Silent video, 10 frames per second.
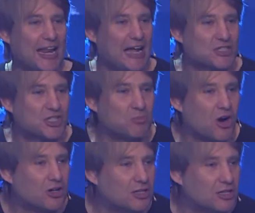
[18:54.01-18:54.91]
Aston
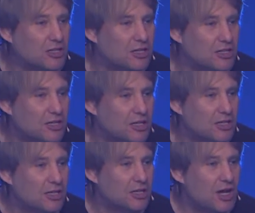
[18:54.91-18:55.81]
Martin.
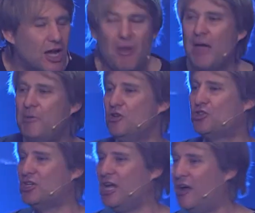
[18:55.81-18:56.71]
And maybe you should get